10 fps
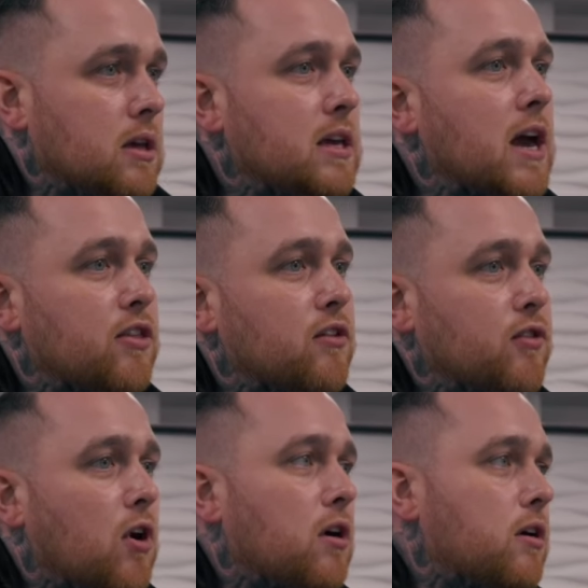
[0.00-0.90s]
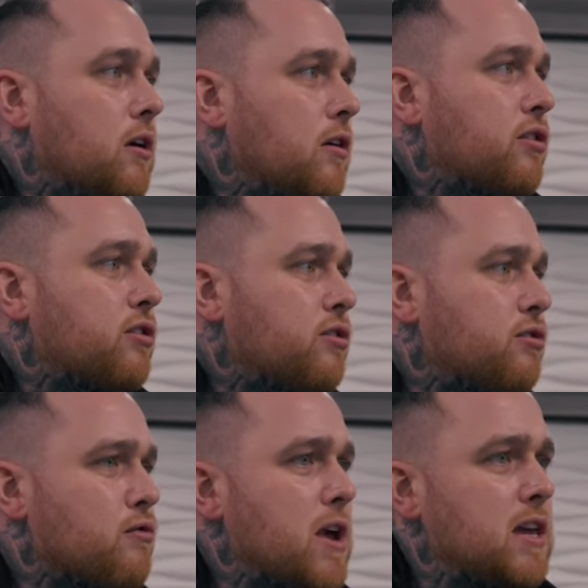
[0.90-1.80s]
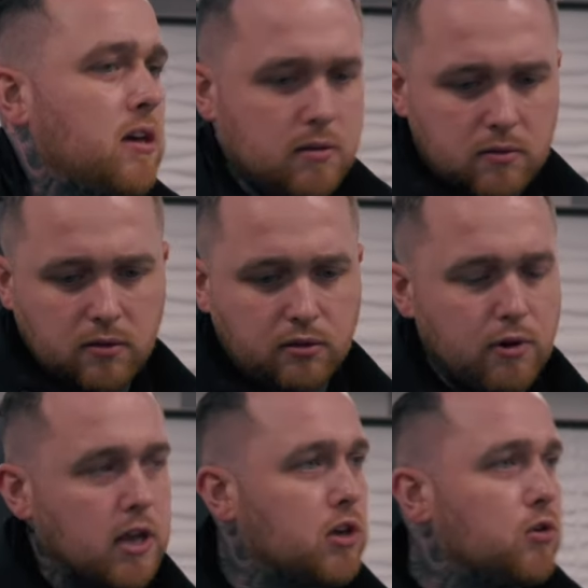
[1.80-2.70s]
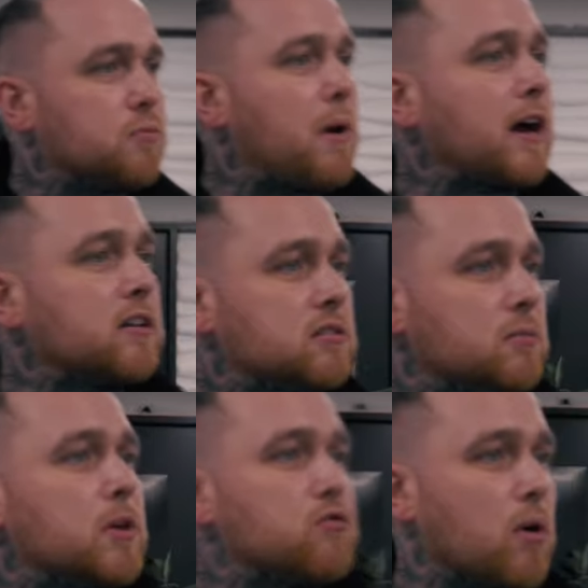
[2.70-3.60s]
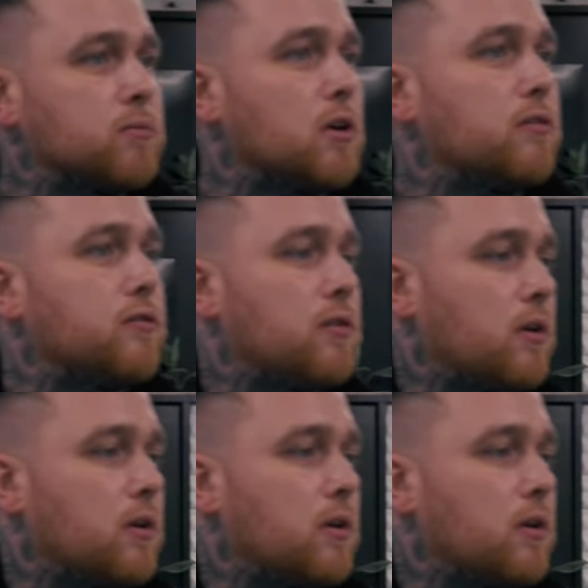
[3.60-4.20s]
Yeah, they've got three huge packs being dropped off.